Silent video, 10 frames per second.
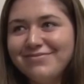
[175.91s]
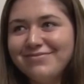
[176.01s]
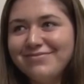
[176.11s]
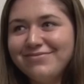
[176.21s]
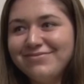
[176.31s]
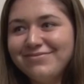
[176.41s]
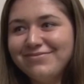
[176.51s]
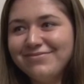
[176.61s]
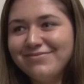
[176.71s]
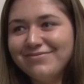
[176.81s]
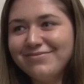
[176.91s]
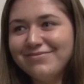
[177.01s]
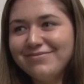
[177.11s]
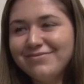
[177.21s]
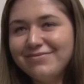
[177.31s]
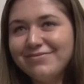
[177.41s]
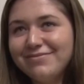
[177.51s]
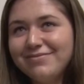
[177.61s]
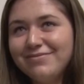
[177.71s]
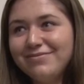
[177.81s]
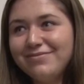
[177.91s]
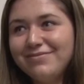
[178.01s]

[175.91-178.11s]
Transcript: This person isn't speaking.